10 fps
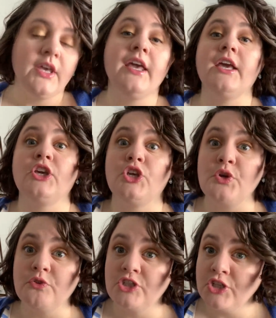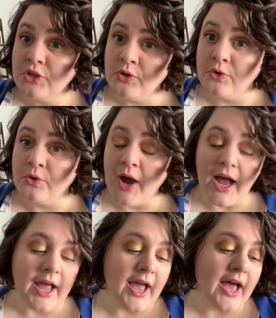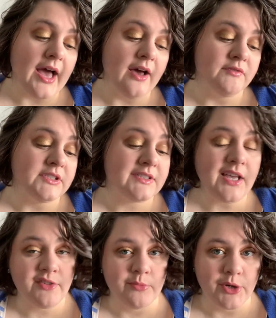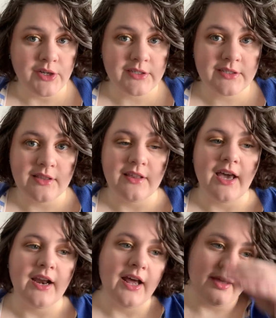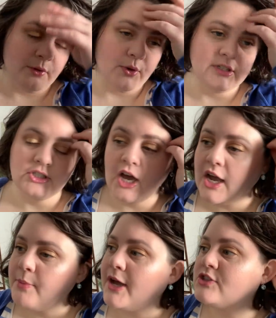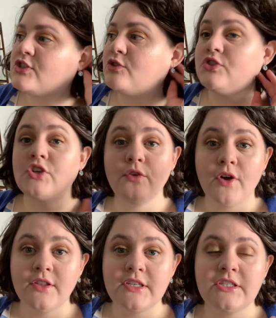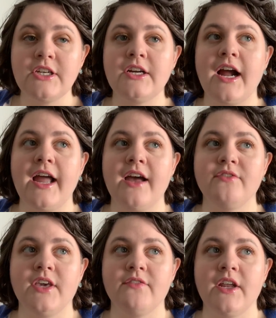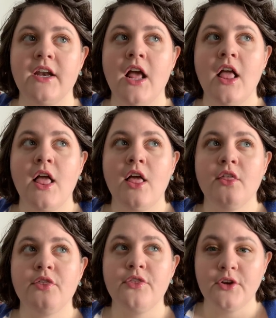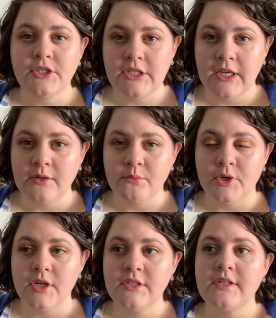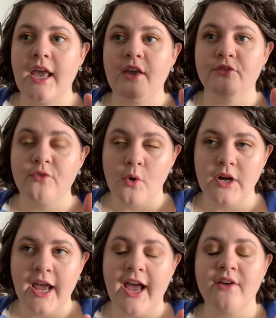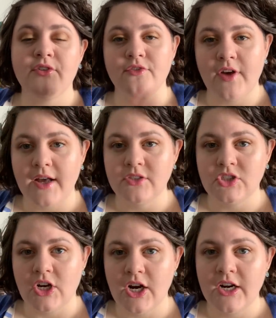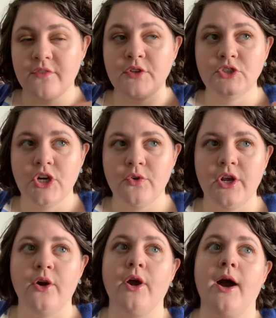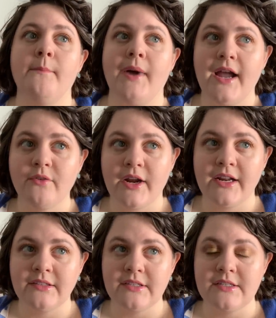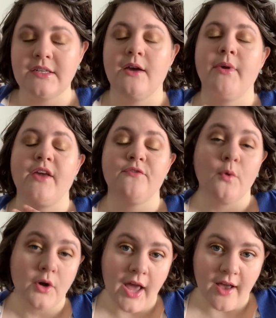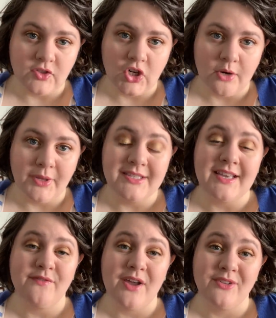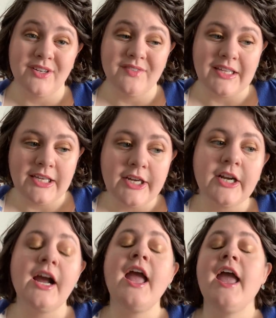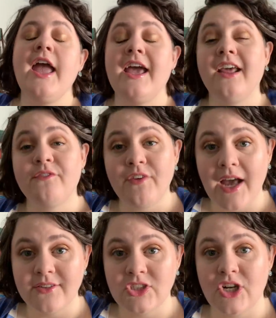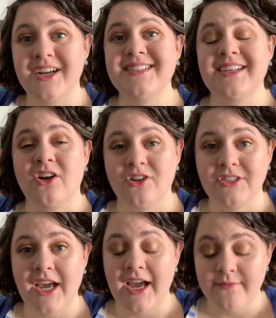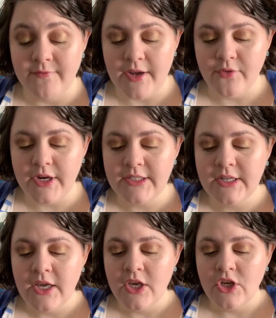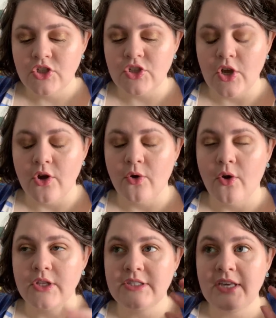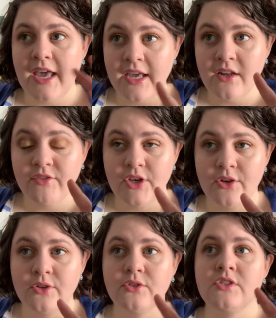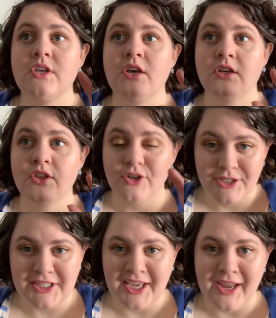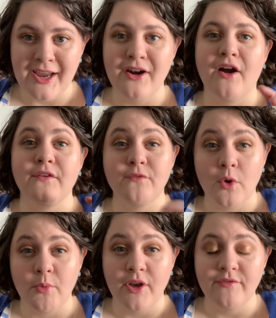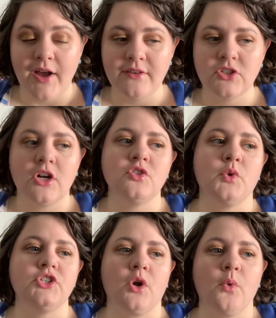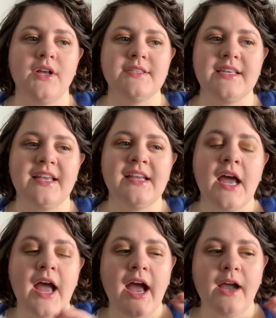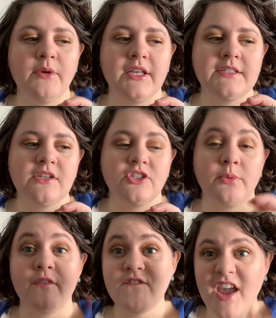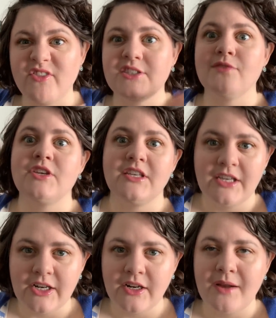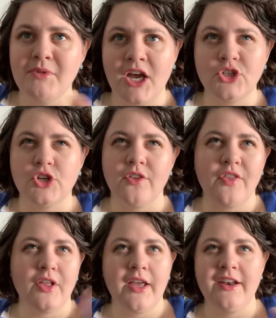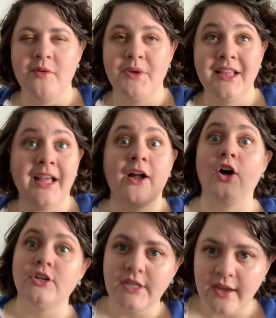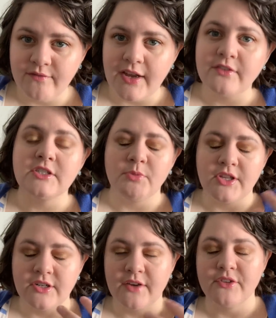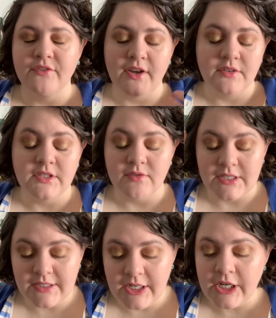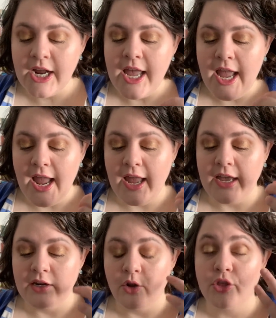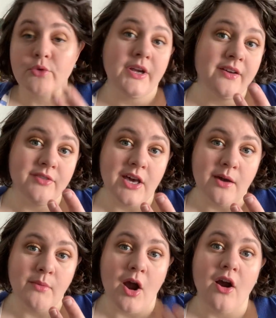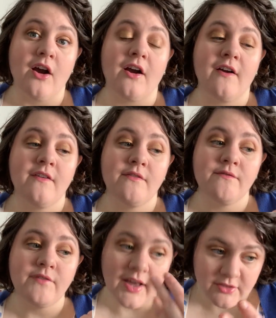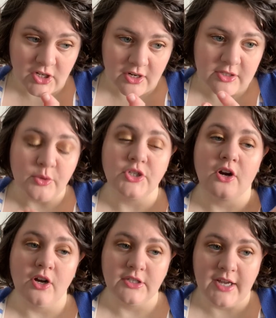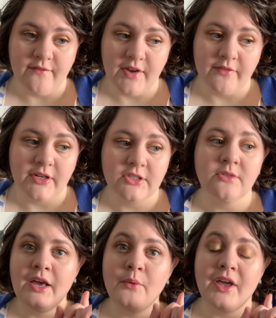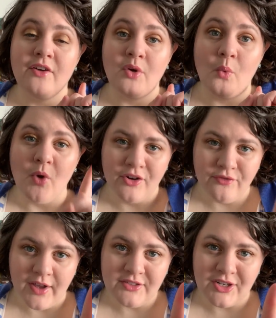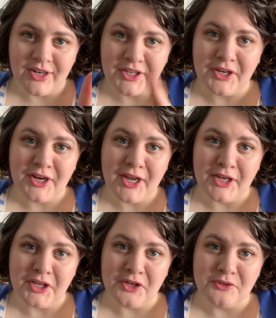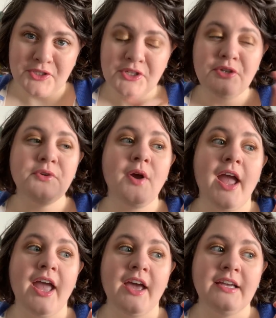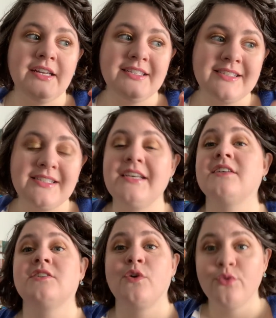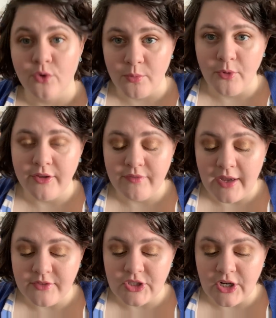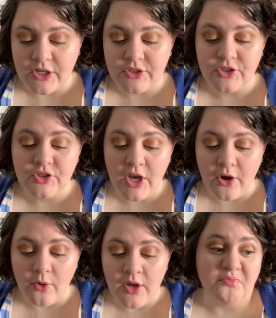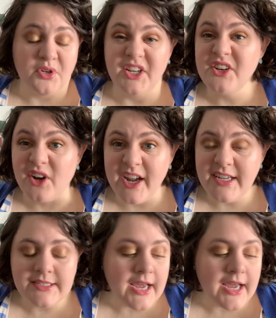In Q2, I have 7 books that I am going to talk about. So far this year, I have given 13 books a 4.5 or 5 star. And if you don't know, on my rating system, a 4.5 star means a favorite of the year, and a 5 star is an all-time favorite. So 10 of those 13 are 4.5 stars, which are ones that I would consider to be favorites of the year. I'm not sure that they'll end up being like all-time favorites, but they're definitely favorites of this year. And 3 of them are 5 stars, which are all-time favorites. We have 1 5 star here in Q2 and 6 4.5 stars. So pretty great.